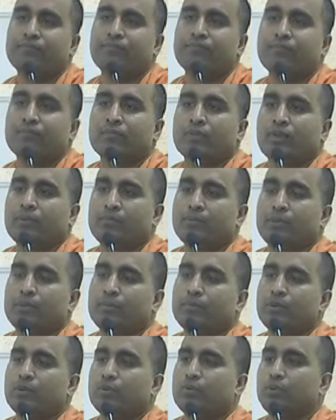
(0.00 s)
People who
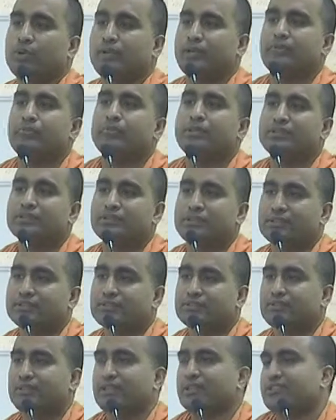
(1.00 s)
are in business, they are
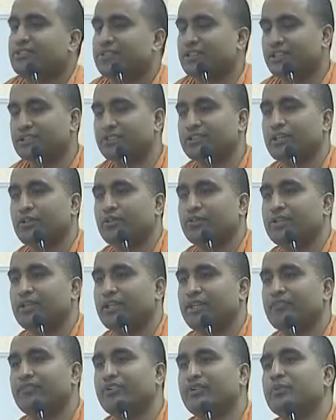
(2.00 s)
stressed out.
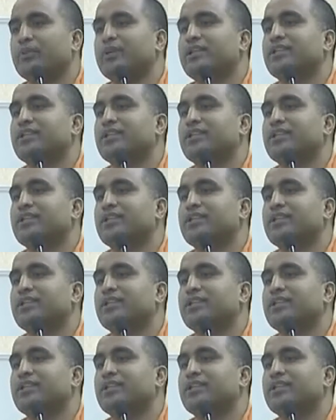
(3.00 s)
Everyone is